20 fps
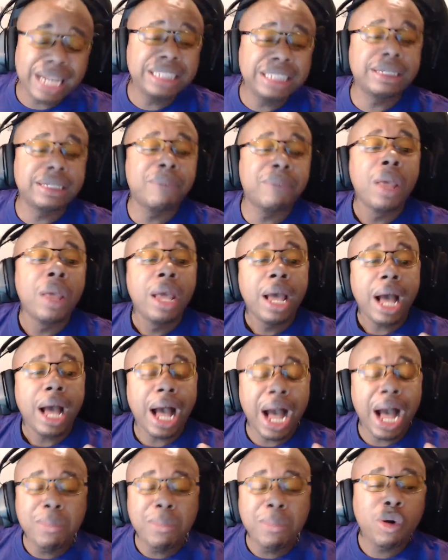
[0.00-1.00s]
Listen,
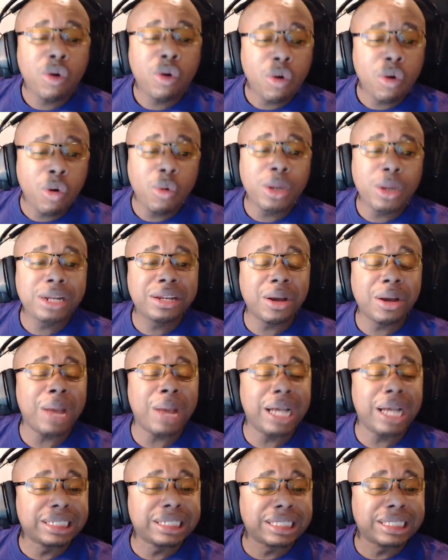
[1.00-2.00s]
I'm cool with them
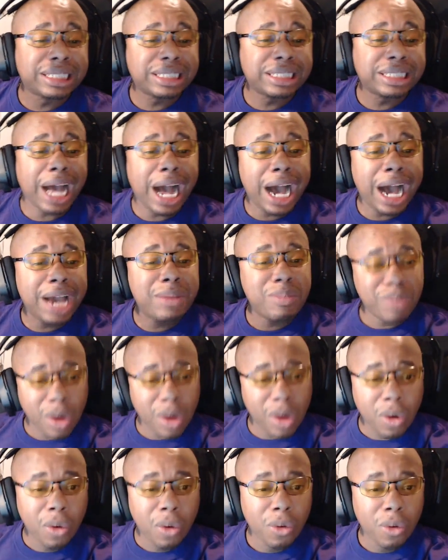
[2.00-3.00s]
as a side
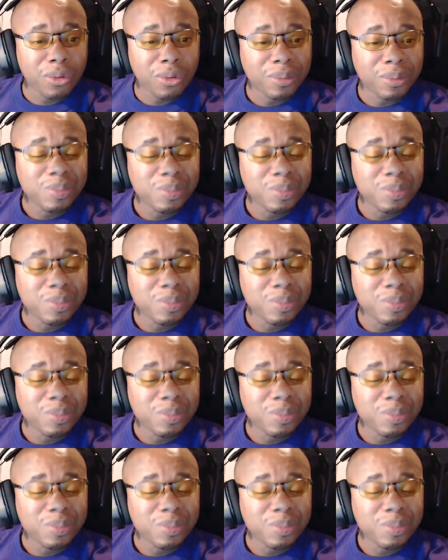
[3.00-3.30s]
mode.